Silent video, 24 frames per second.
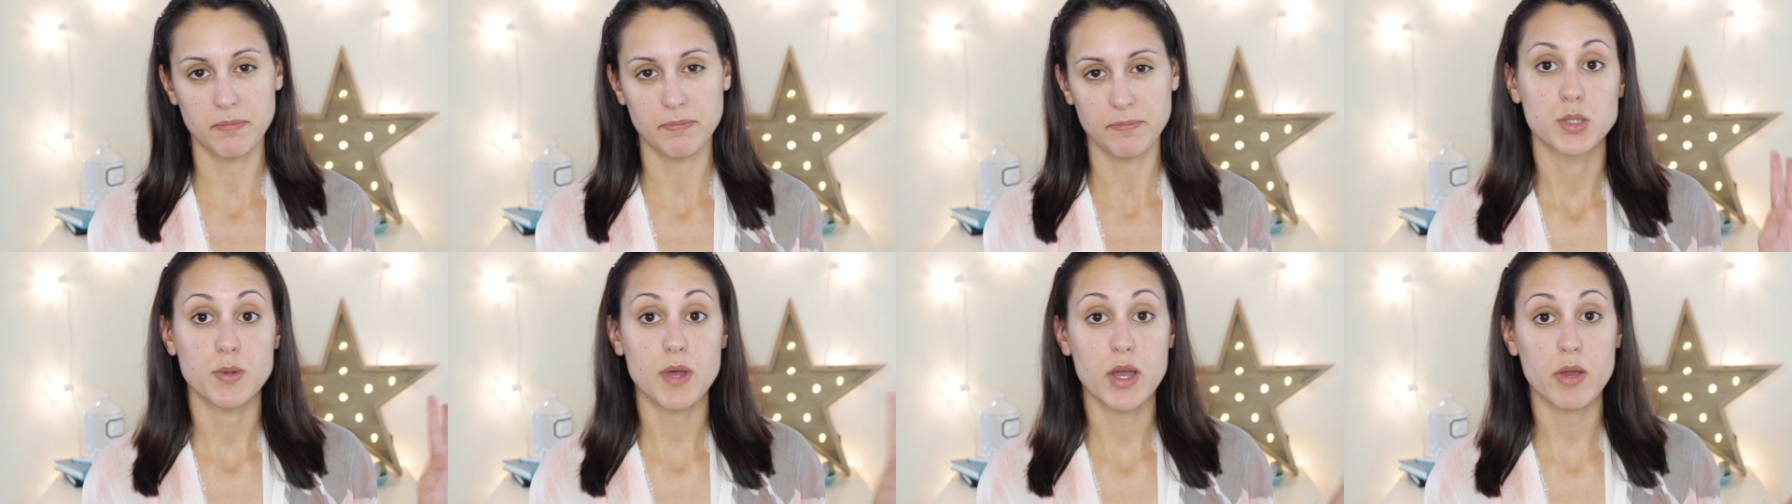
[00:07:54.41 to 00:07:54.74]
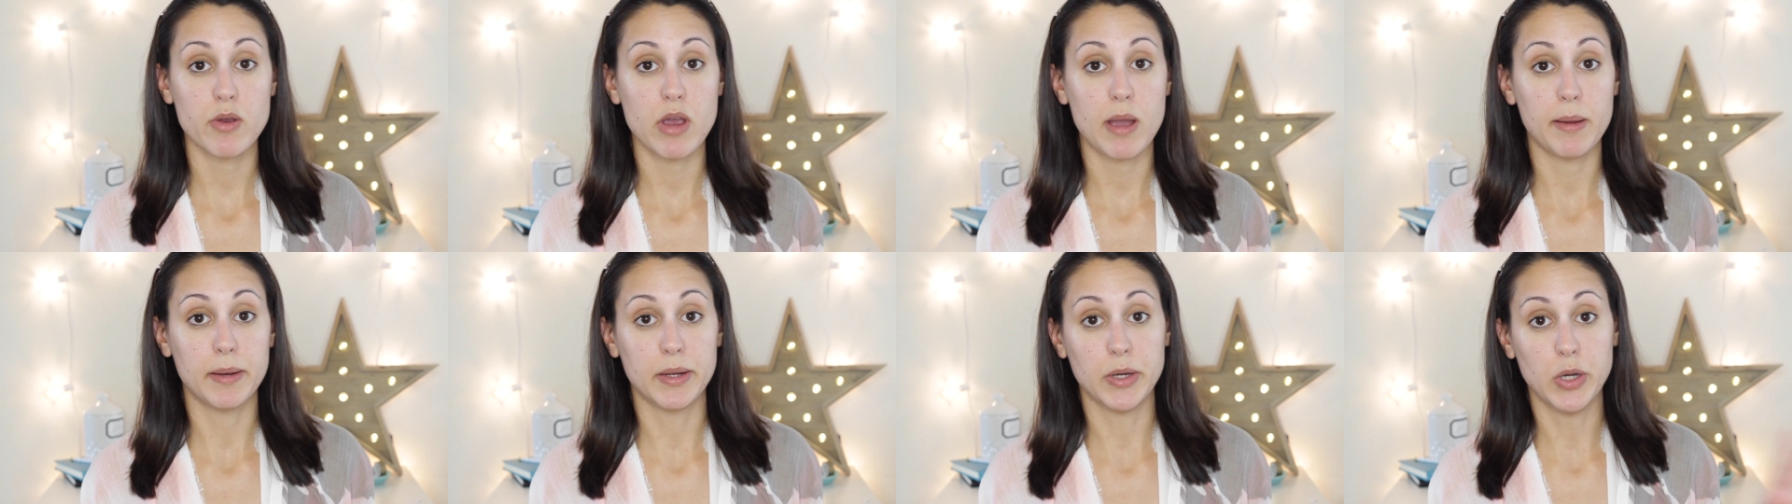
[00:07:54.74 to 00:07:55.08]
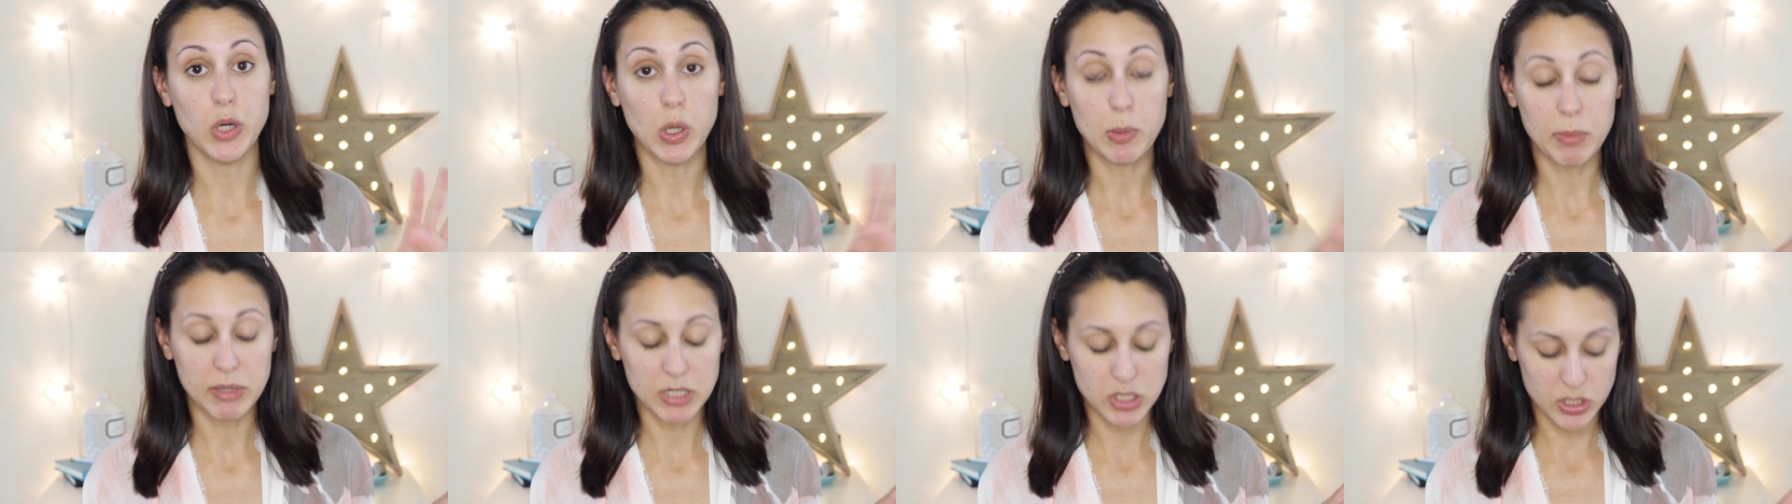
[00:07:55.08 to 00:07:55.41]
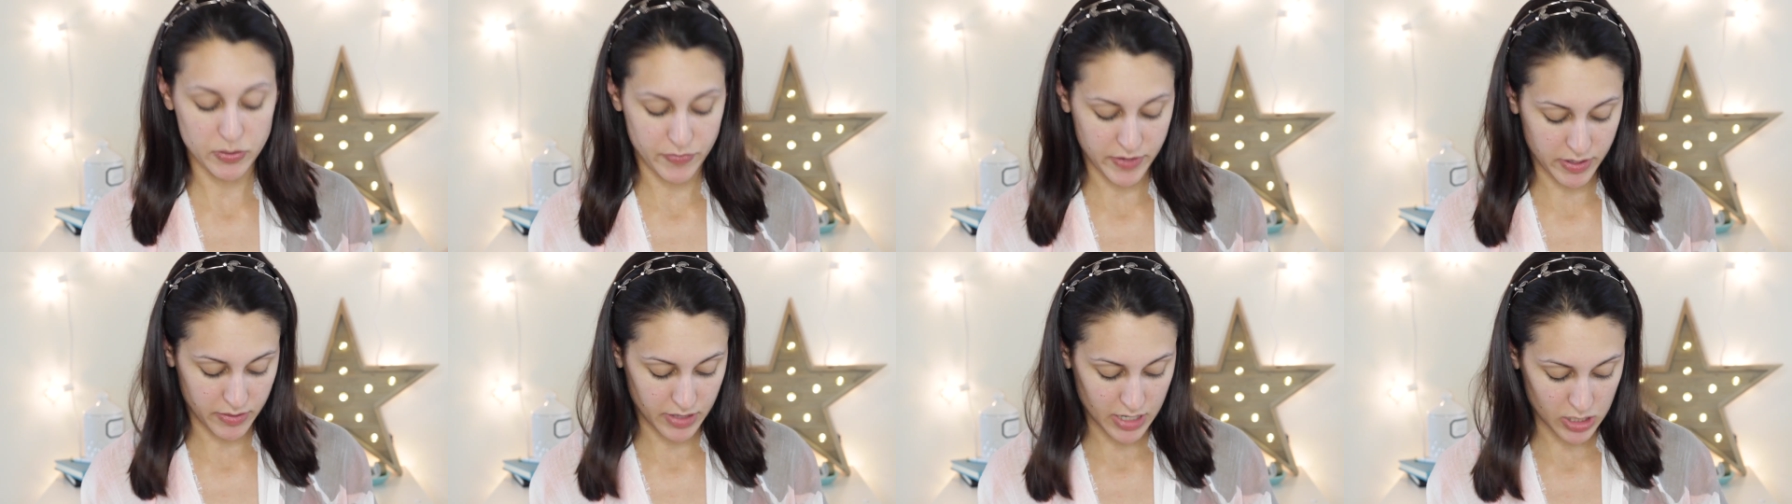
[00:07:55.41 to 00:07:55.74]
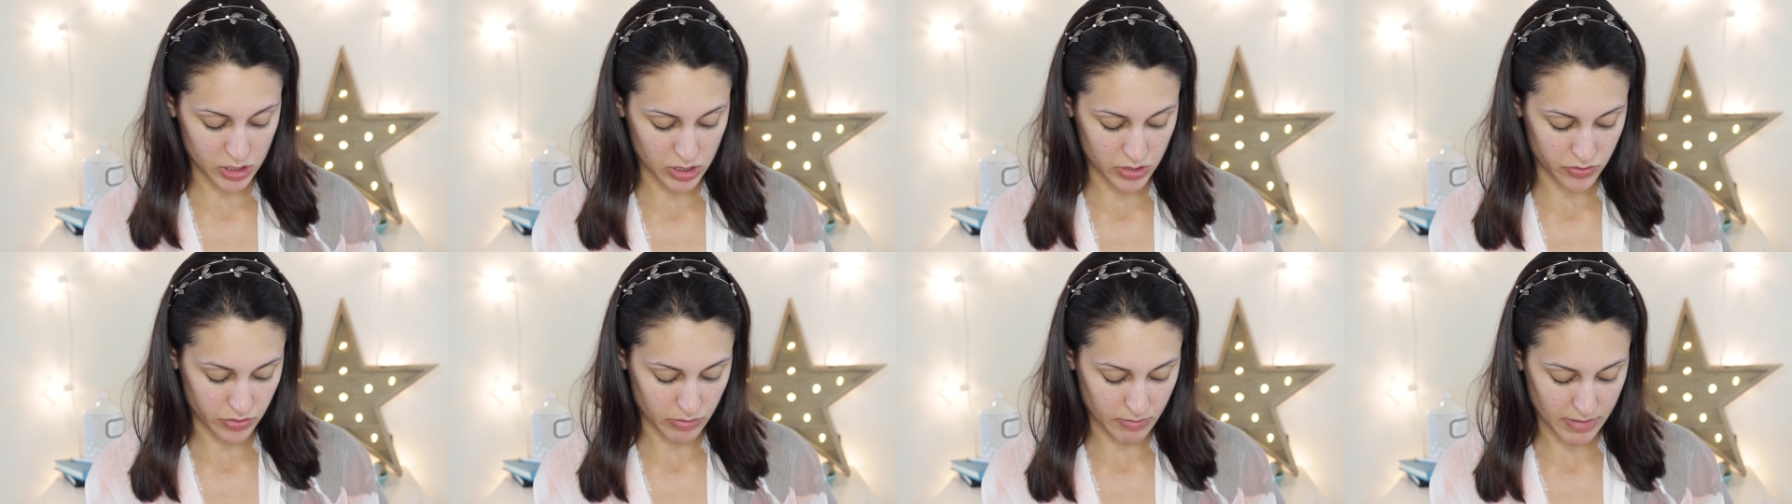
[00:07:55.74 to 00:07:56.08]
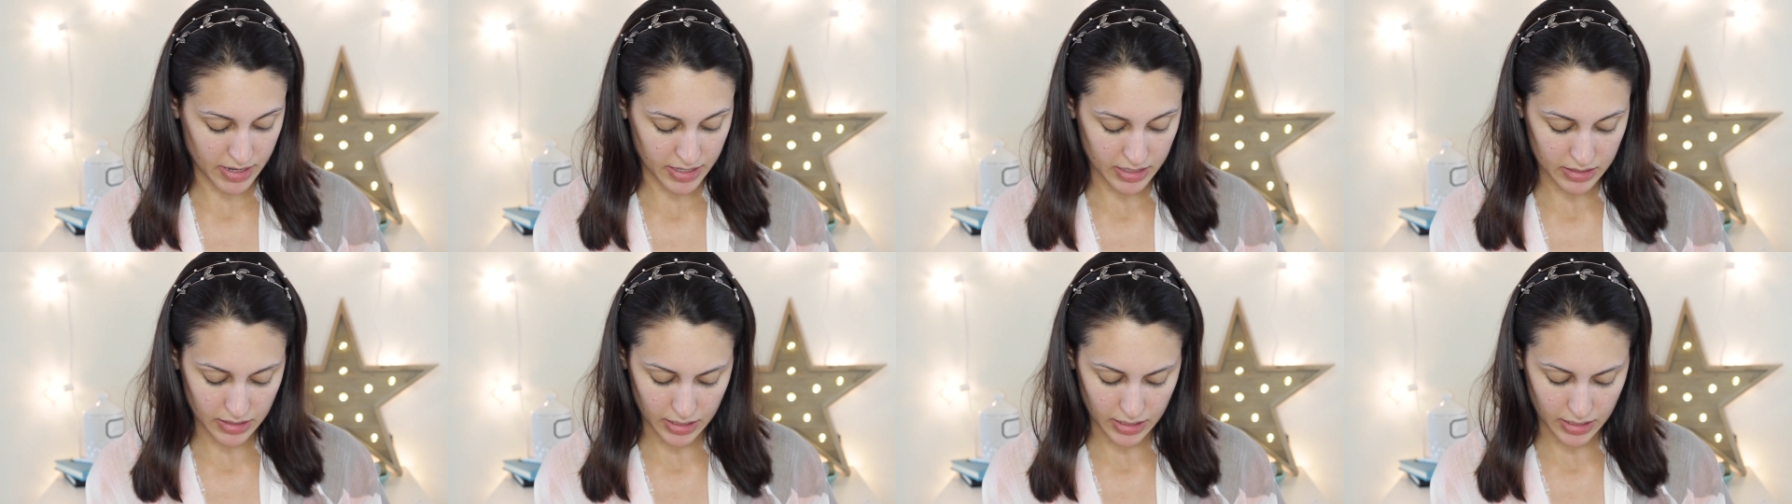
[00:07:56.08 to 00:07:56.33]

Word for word: So I grabbed a whole bunch of foundations from my